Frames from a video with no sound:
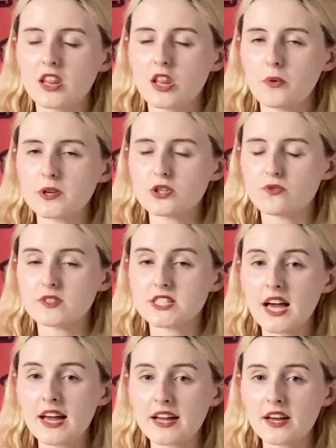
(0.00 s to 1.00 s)
Lewis will
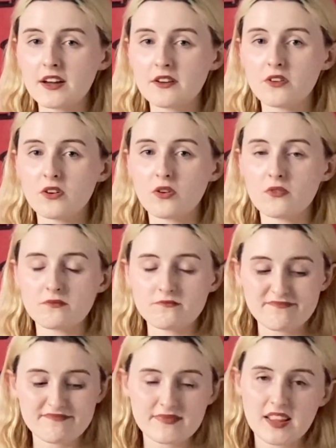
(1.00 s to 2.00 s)
retire.
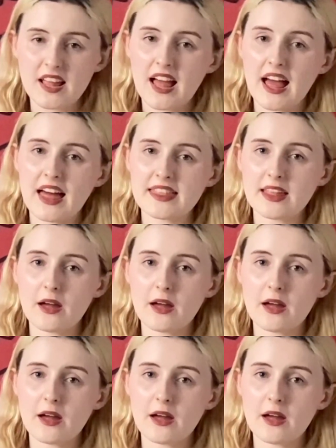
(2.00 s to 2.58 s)
And